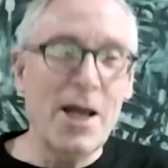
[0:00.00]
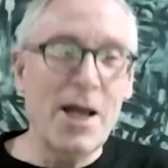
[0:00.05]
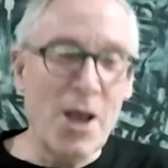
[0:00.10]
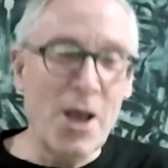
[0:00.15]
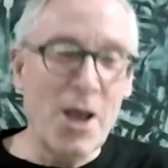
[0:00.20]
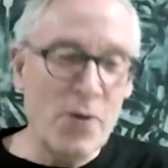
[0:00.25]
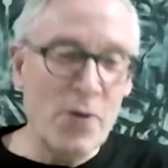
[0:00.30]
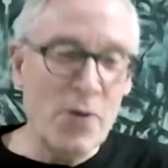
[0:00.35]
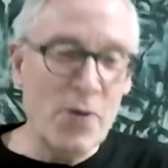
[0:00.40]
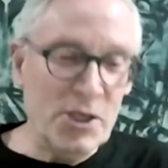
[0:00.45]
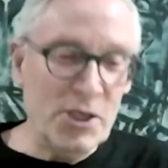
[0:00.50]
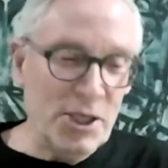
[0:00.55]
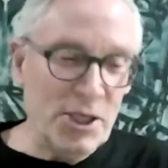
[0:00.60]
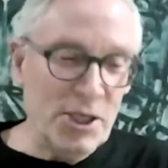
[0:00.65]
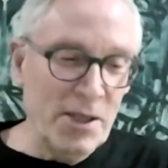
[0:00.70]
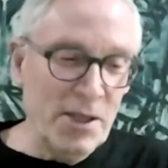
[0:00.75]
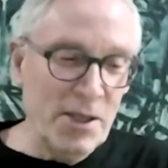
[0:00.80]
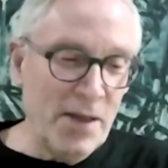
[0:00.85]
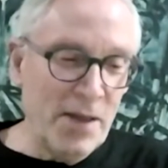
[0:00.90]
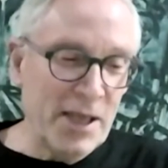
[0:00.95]
Richard,
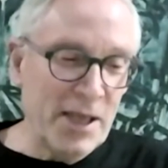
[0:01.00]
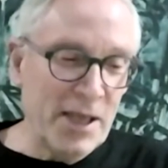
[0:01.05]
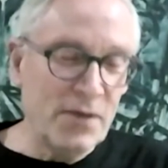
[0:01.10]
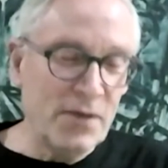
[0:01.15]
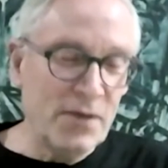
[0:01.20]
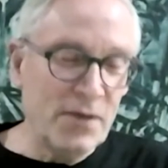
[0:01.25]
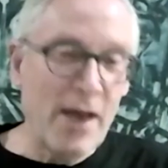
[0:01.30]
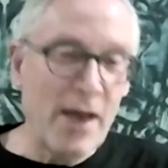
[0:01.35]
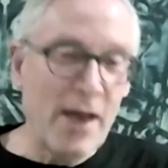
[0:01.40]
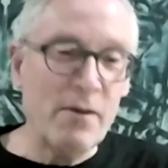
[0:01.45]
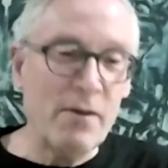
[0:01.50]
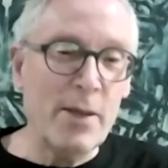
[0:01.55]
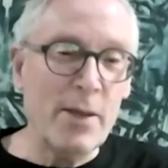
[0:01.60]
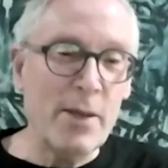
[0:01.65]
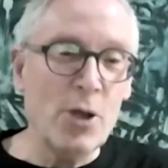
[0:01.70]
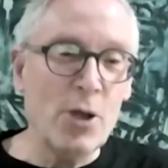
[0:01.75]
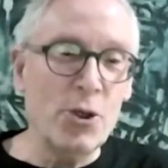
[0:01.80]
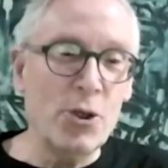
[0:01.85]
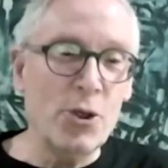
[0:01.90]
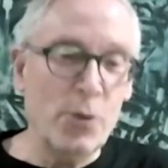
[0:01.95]
and thanks for having me on
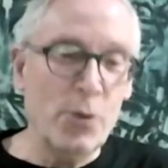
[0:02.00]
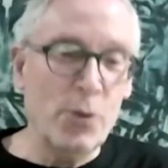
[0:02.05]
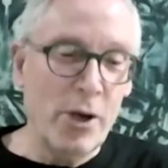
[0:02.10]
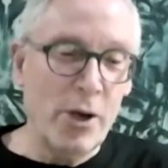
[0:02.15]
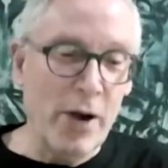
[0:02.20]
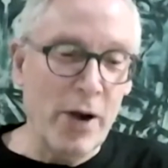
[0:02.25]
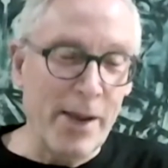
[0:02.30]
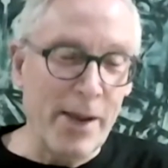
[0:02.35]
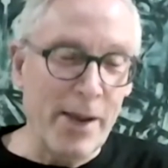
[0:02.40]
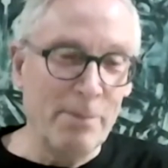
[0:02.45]
your program.